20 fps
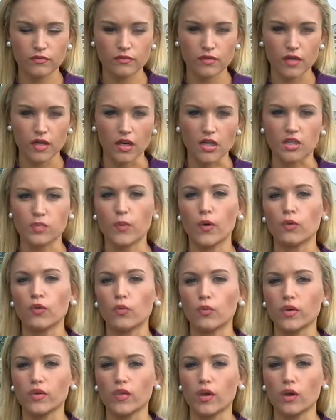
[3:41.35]
And I
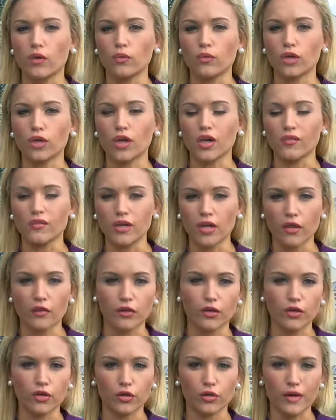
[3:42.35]
spoke with the owner of
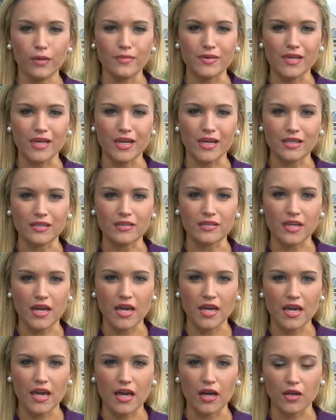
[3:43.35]
another Great Beginnings
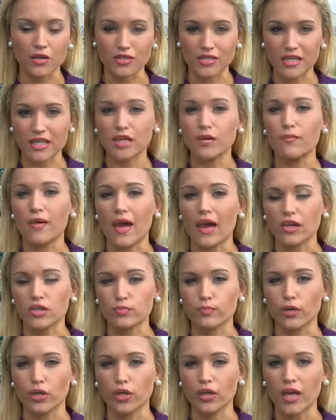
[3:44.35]
daycare, Tina
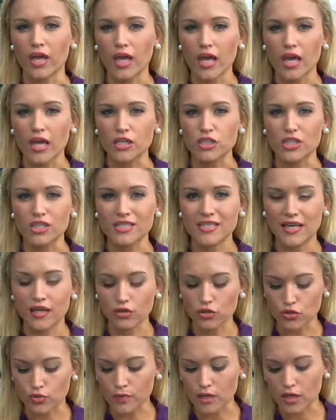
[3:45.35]
Mashburn, and she
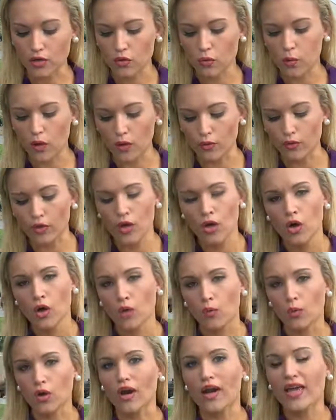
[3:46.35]
tells me, quote,
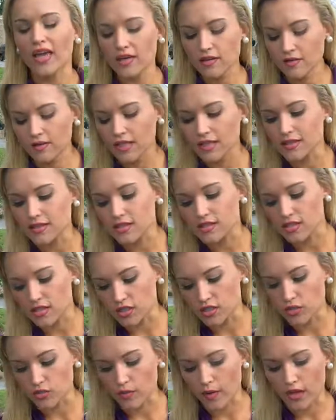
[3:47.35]
"We're handling the
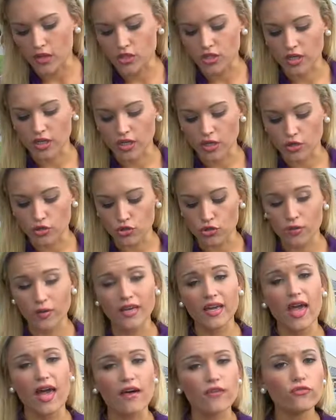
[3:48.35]
situation and
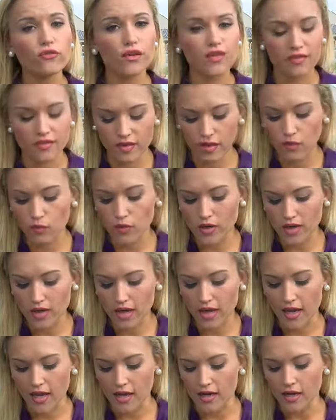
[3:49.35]
doing everything we
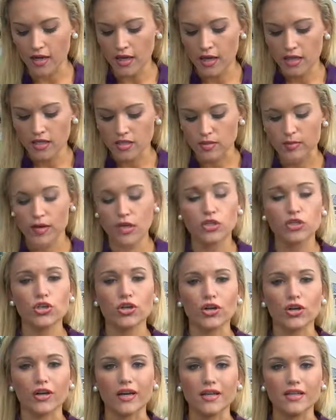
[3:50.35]
can to make
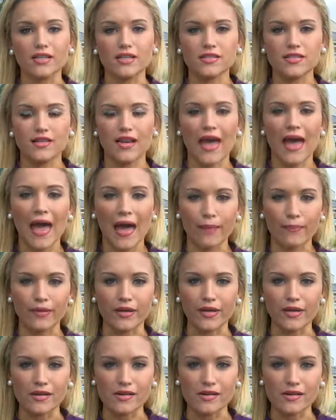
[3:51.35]
sure it doesn't happen